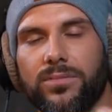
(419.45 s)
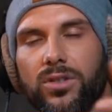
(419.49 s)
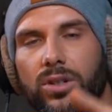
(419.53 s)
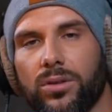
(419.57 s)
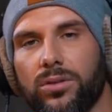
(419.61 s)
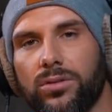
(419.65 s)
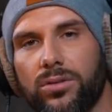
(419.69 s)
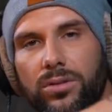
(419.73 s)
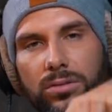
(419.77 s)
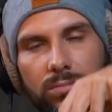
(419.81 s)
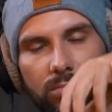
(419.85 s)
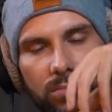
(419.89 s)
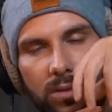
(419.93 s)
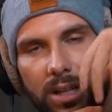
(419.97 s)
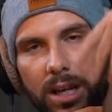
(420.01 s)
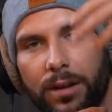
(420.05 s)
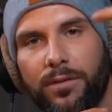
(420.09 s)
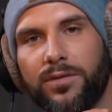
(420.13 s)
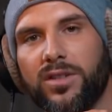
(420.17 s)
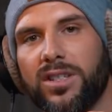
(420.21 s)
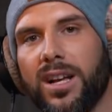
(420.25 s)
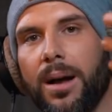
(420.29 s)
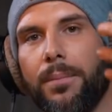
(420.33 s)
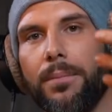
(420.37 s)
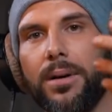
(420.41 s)
Don't
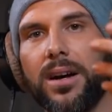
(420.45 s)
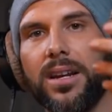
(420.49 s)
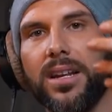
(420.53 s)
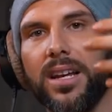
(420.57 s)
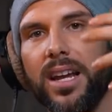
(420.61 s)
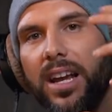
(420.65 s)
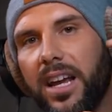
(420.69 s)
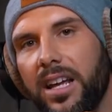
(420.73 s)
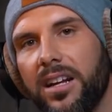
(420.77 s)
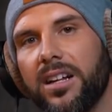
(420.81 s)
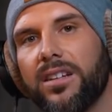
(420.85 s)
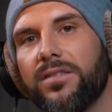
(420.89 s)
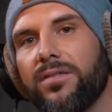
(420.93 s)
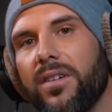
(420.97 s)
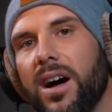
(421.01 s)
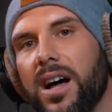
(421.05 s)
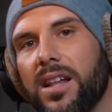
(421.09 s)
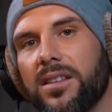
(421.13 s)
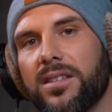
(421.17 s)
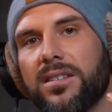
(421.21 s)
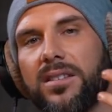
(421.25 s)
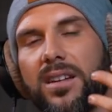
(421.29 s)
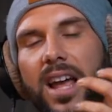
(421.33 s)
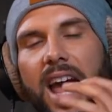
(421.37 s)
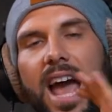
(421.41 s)
give somebody in
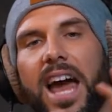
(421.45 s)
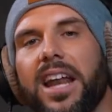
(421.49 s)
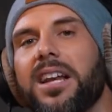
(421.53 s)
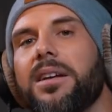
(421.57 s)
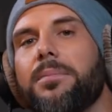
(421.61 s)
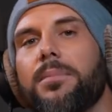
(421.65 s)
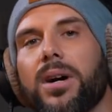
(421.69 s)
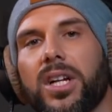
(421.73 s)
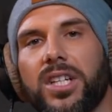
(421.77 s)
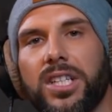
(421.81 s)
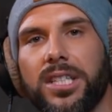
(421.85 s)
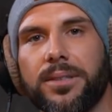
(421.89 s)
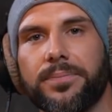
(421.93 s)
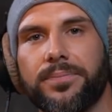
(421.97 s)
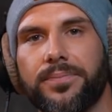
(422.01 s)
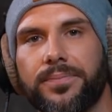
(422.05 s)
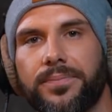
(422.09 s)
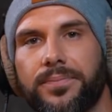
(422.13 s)
advance any money